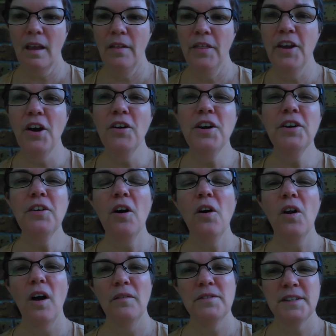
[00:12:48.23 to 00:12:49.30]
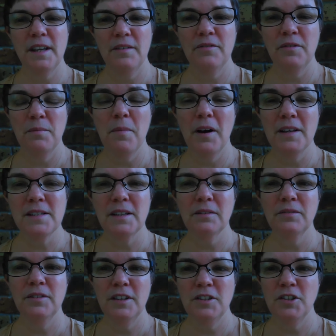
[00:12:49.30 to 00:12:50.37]
The only goal I've set for
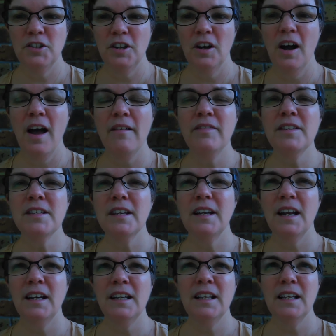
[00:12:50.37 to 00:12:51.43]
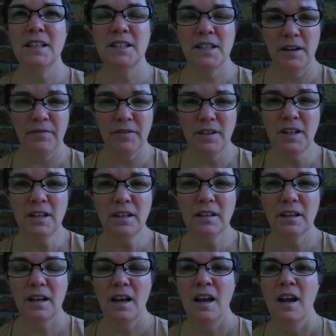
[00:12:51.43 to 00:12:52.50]
myself this year, I haven't set anything definite,
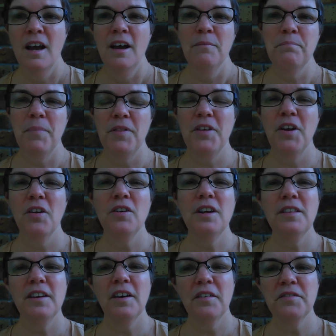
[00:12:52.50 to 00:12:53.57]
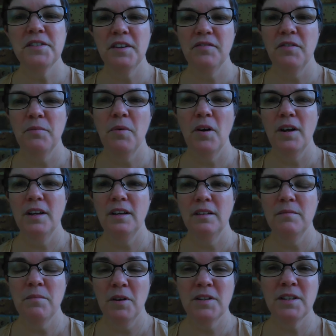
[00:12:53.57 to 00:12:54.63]
but the only thing I've set for
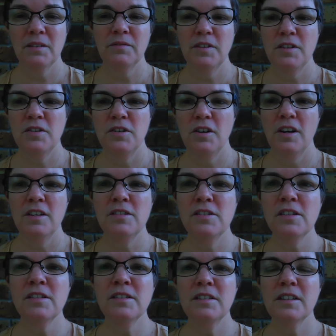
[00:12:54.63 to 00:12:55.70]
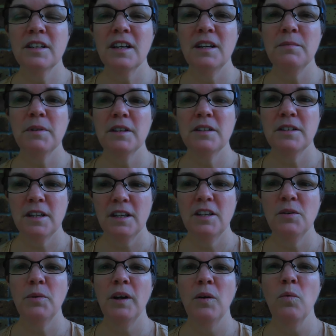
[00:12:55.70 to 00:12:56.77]
myself this year is just to keep
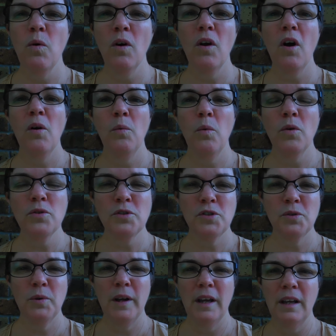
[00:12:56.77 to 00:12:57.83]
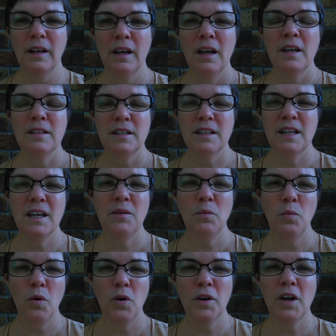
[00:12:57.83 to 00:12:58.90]
continuing what I was doing, to keep
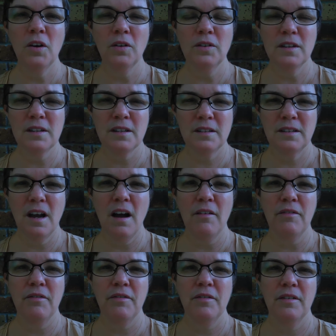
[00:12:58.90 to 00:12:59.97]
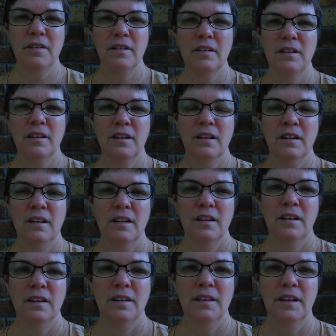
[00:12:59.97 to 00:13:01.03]
working on the stuff
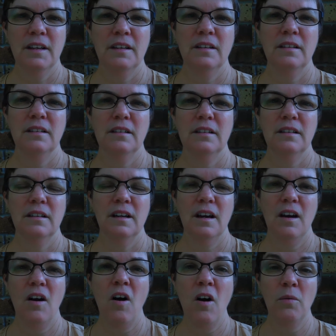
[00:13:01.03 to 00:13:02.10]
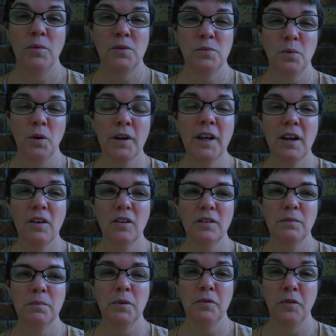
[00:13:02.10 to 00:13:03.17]
that I was working
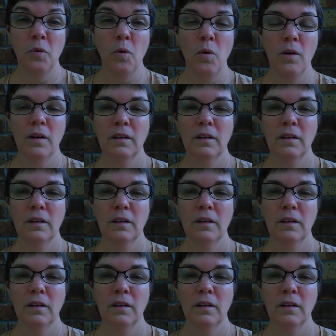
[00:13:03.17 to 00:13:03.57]
on before.